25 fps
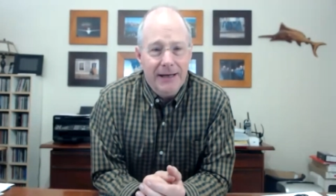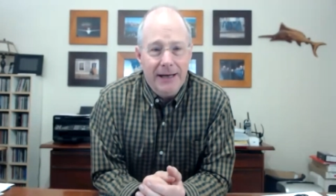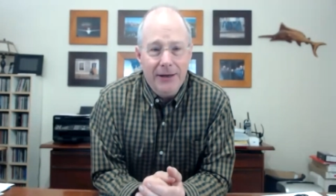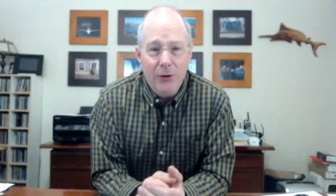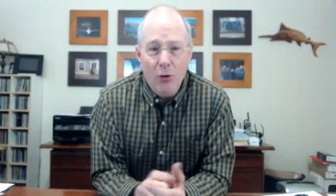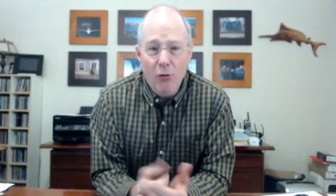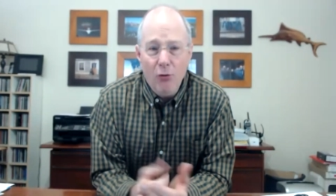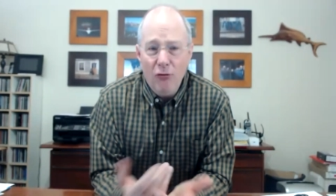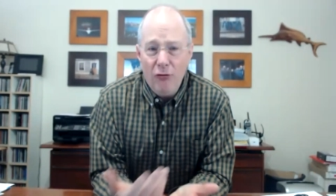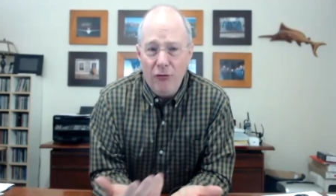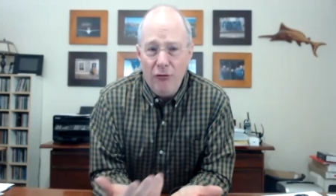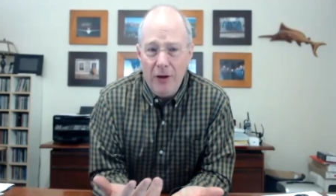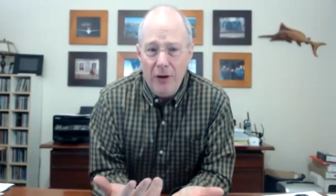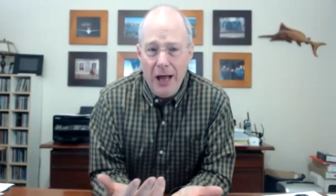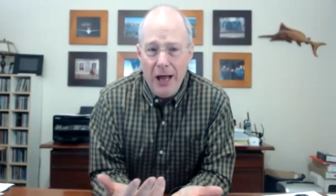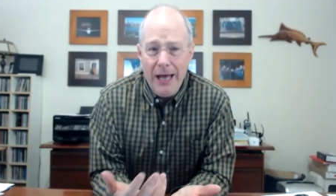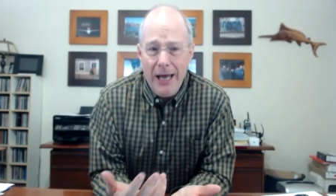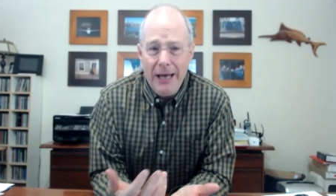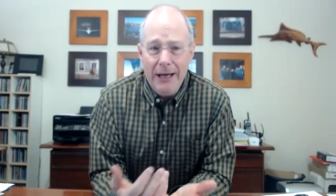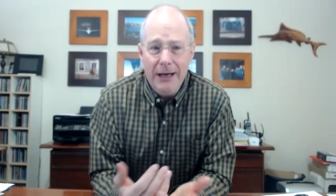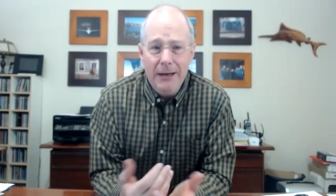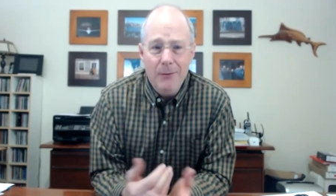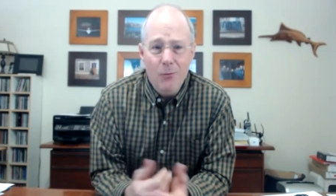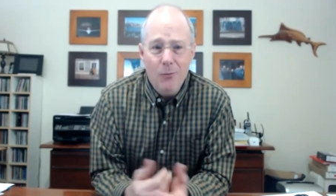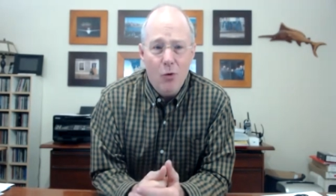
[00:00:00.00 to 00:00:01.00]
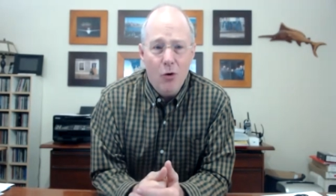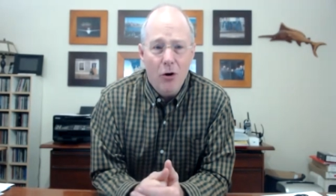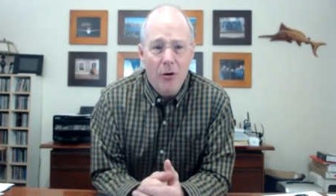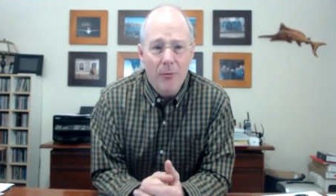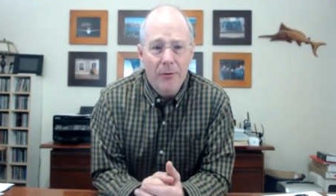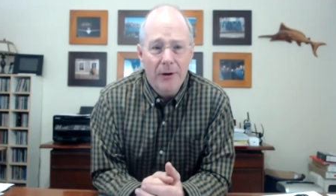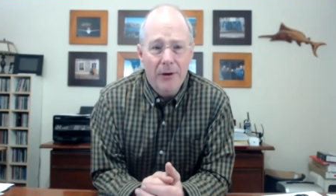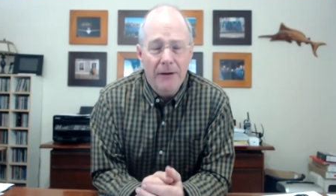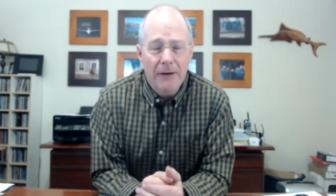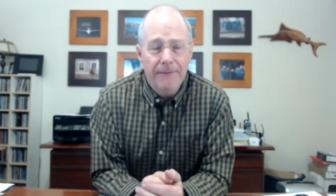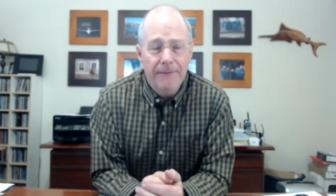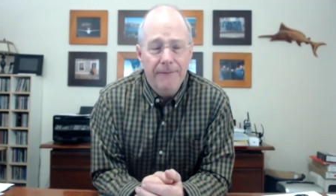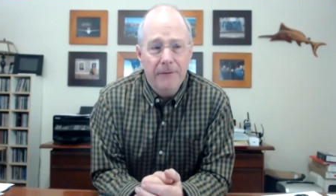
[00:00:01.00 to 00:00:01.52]
I don't fly anymore,
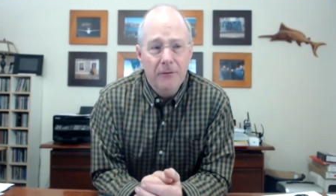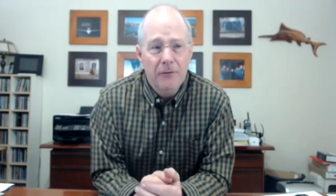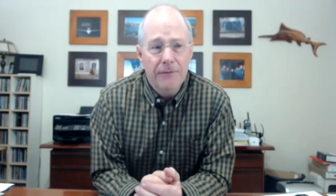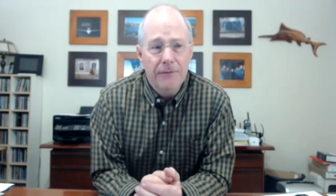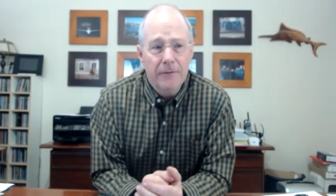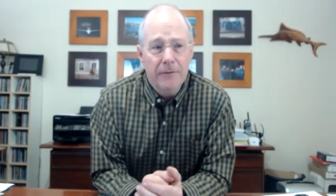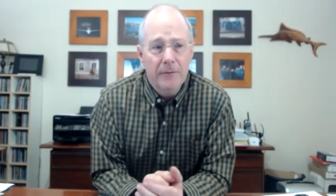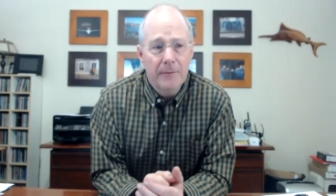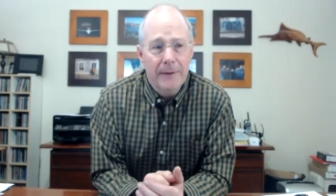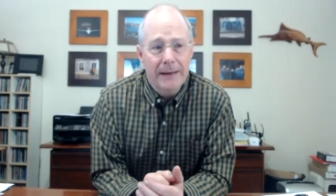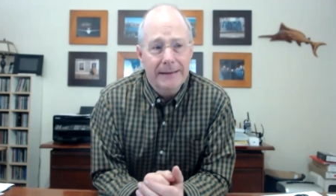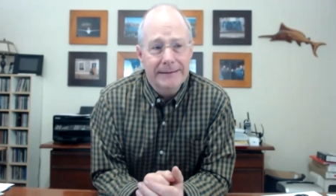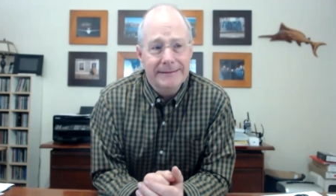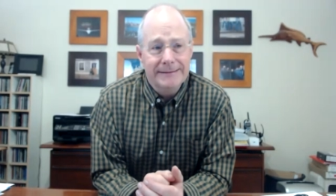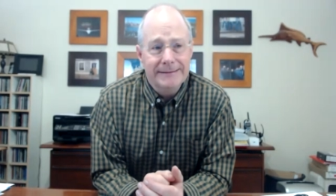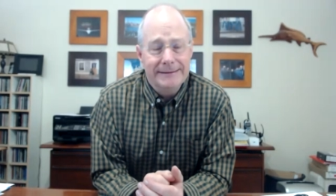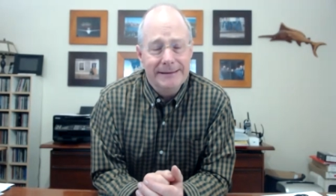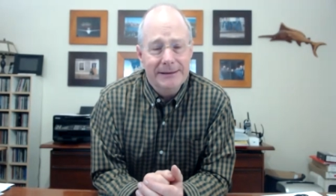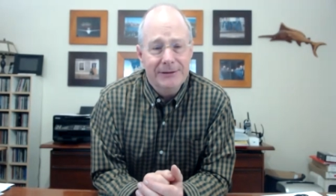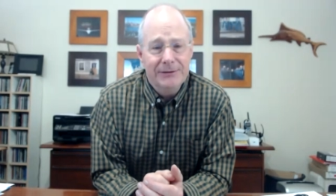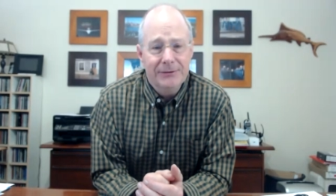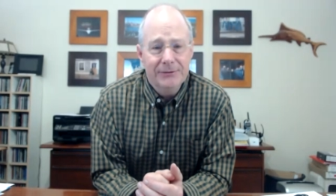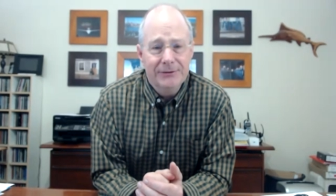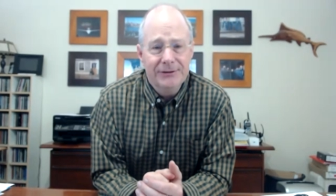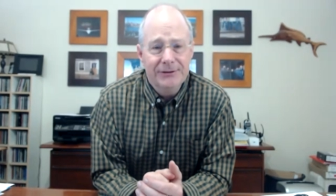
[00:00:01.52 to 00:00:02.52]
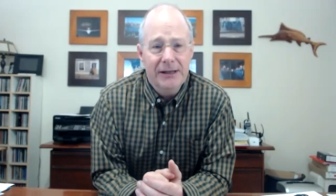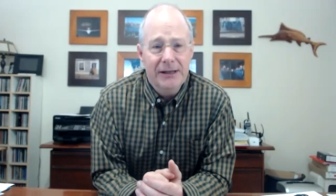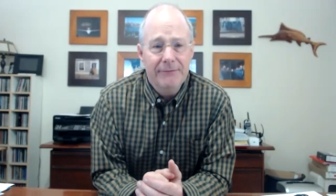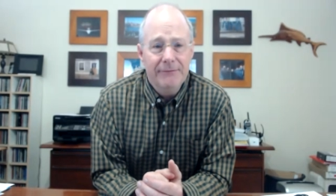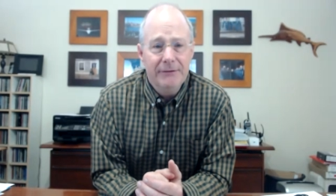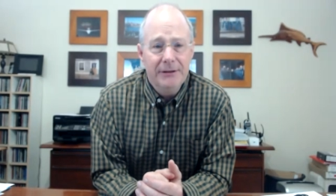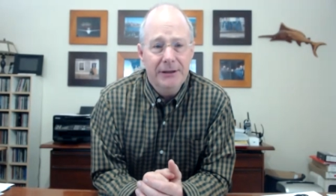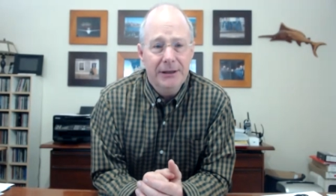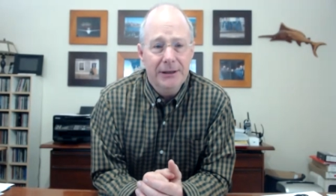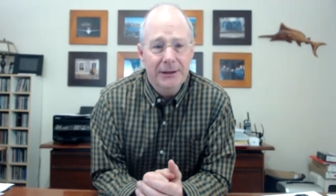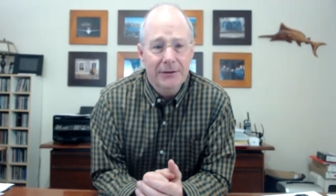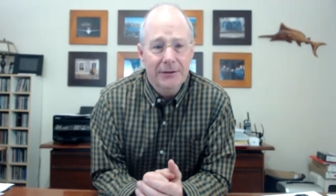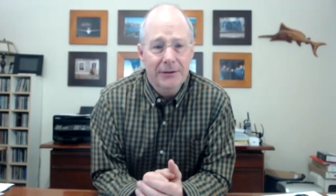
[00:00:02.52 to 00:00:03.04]
but I flew for about six or seven
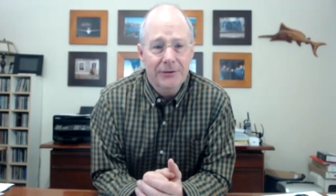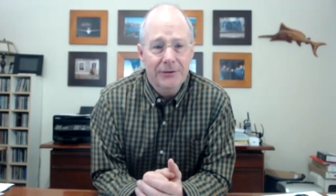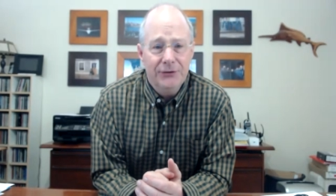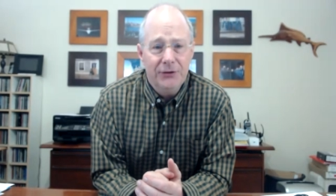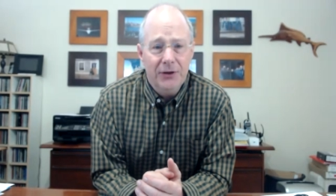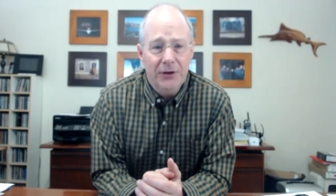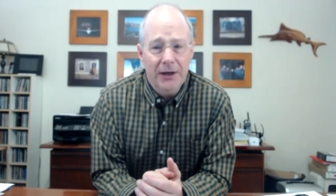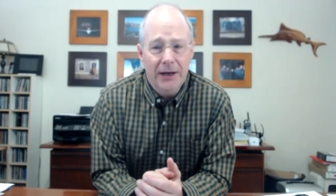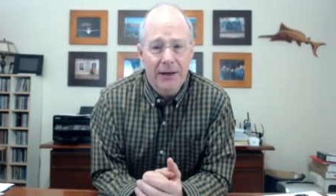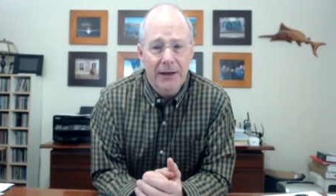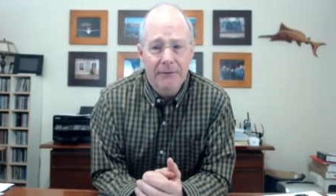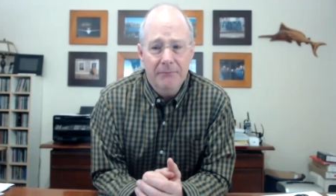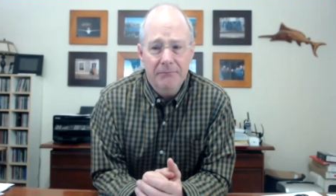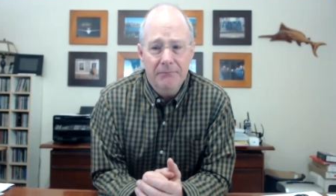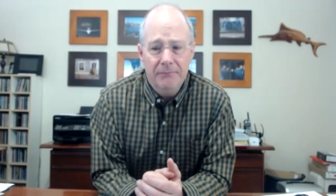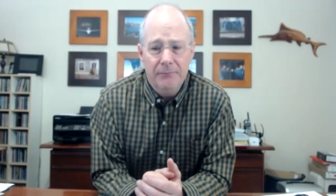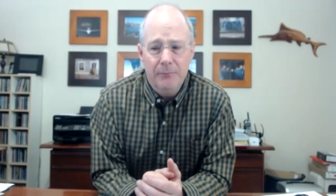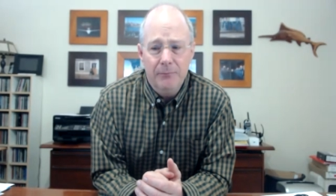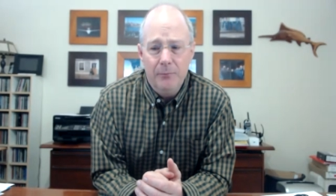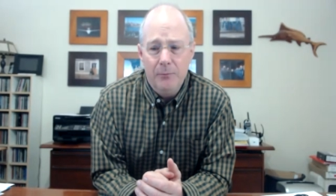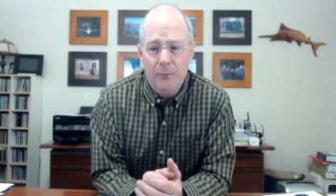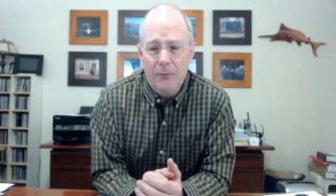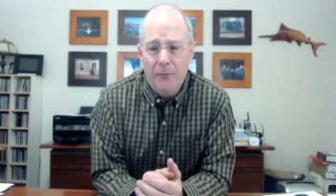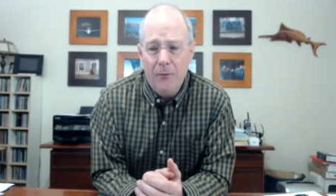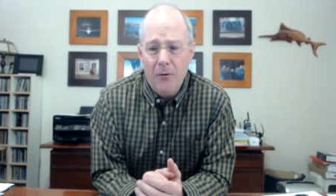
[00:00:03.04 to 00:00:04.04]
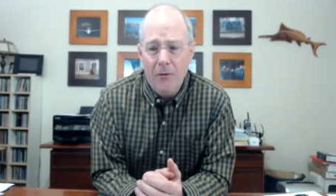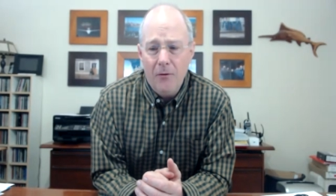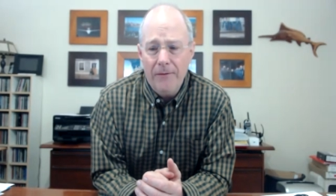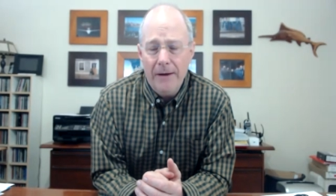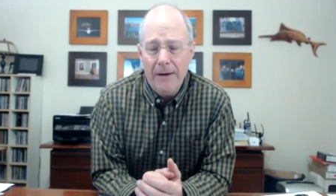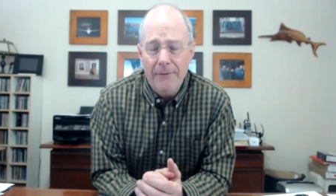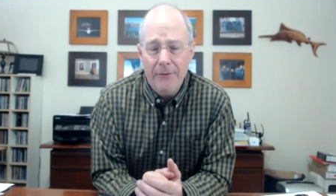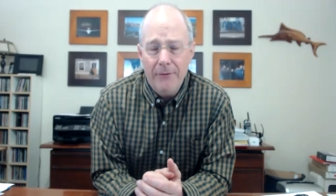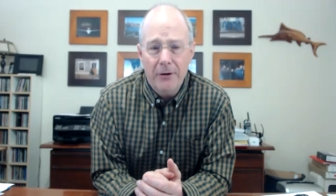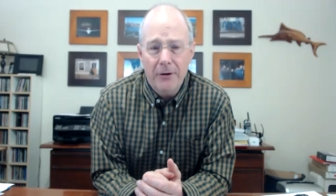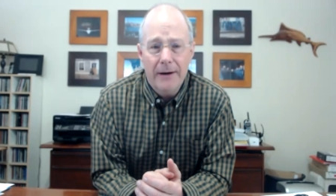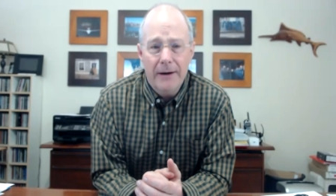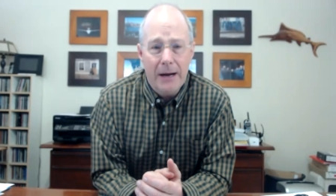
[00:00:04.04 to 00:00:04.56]
years and I had four or
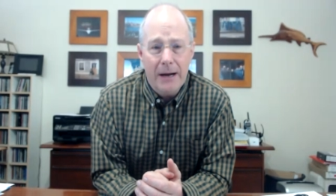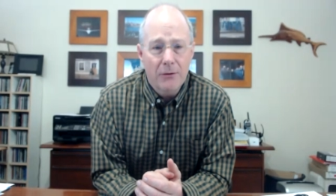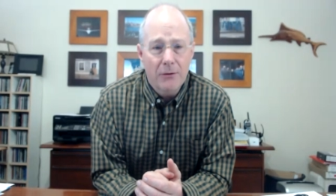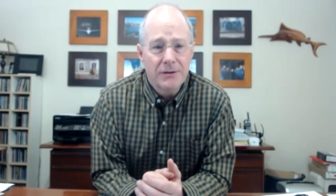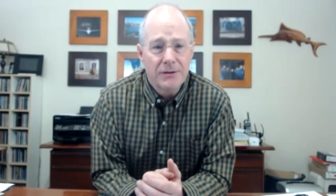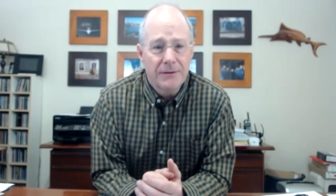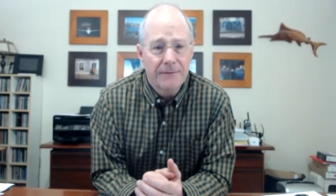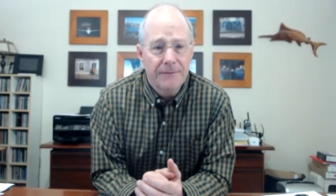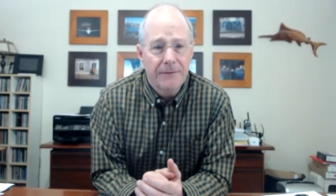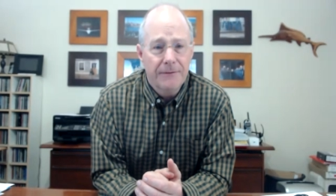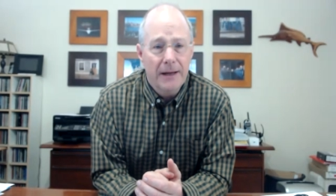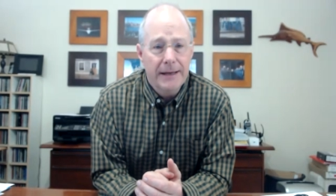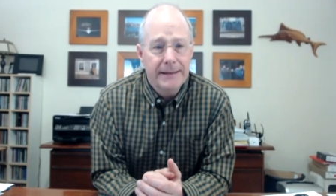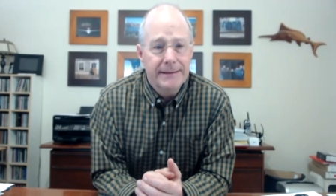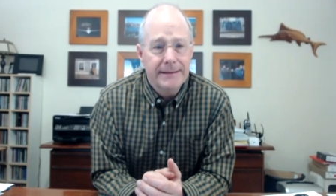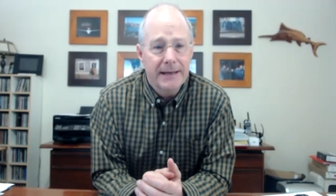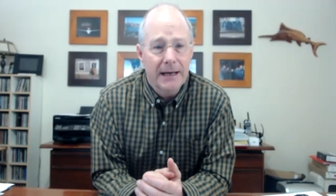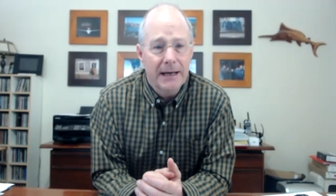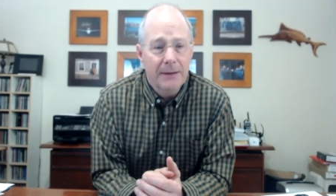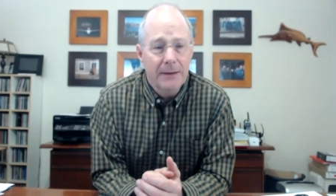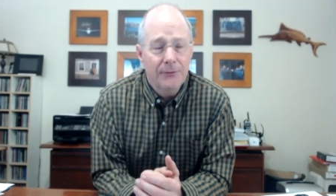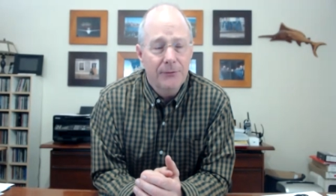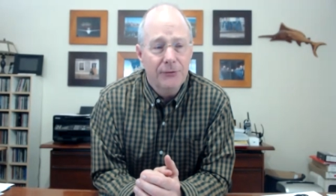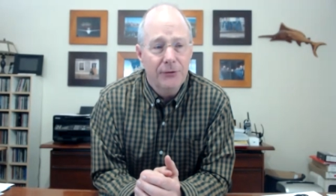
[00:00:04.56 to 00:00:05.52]
500 hours of flight time.